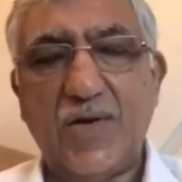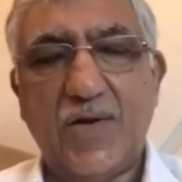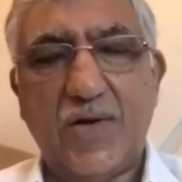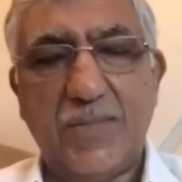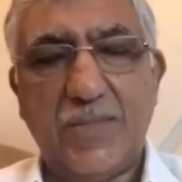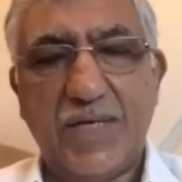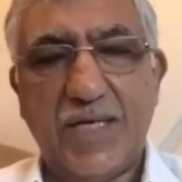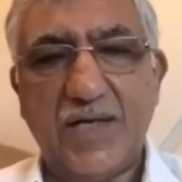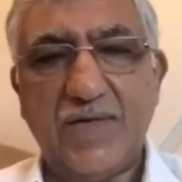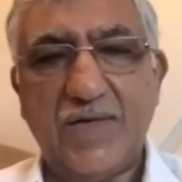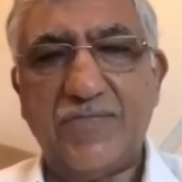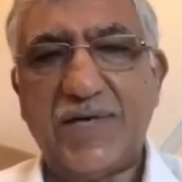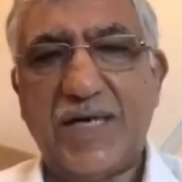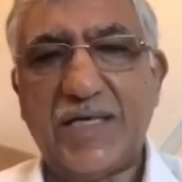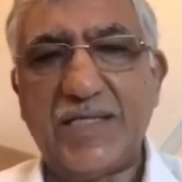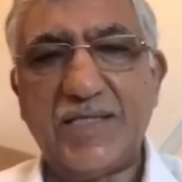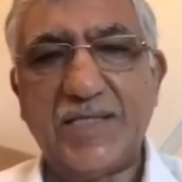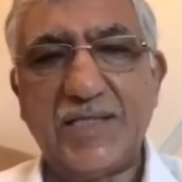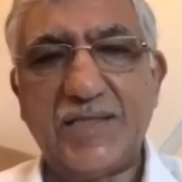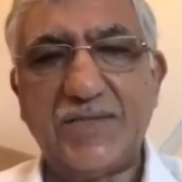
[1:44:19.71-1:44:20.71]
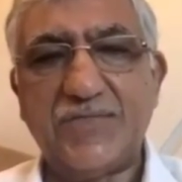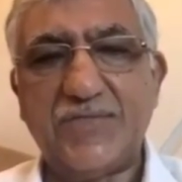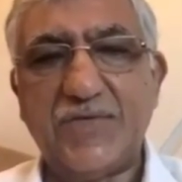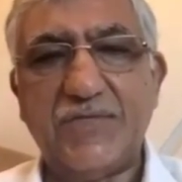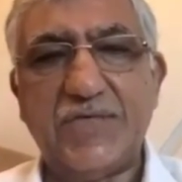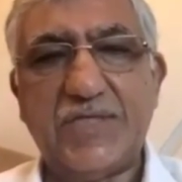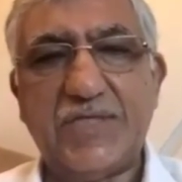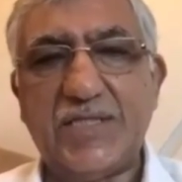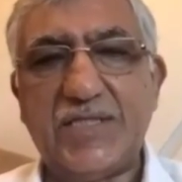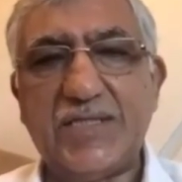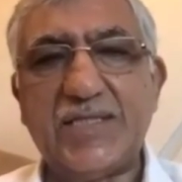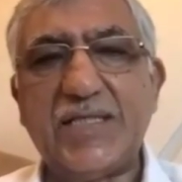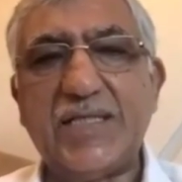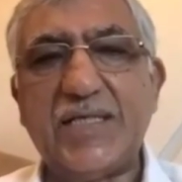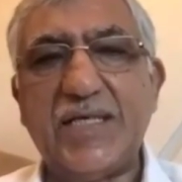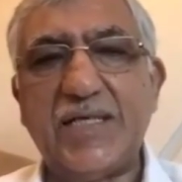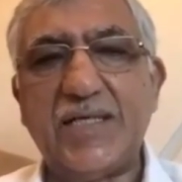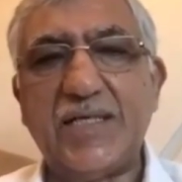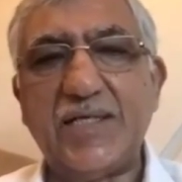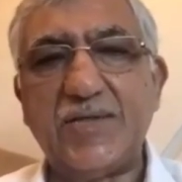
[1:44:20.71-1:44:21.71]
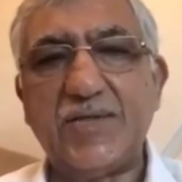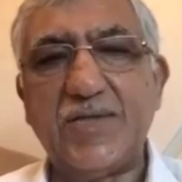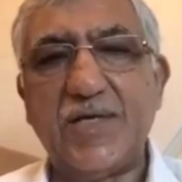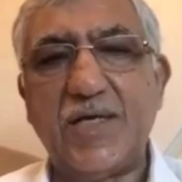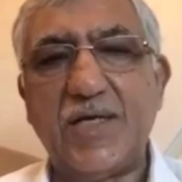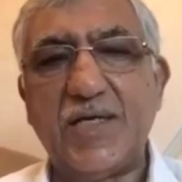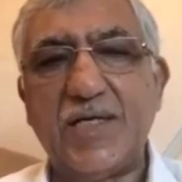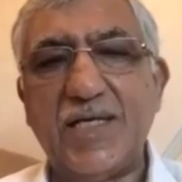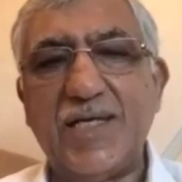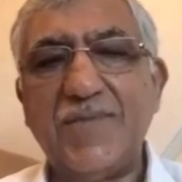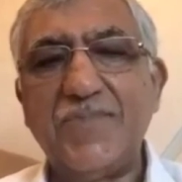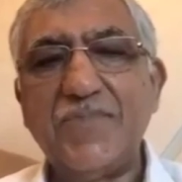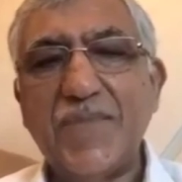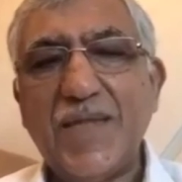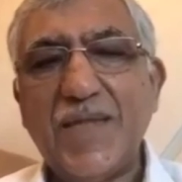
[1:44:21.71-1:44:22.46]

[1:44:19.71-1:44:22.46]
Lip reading: orbital fractures, for which he's a great authority.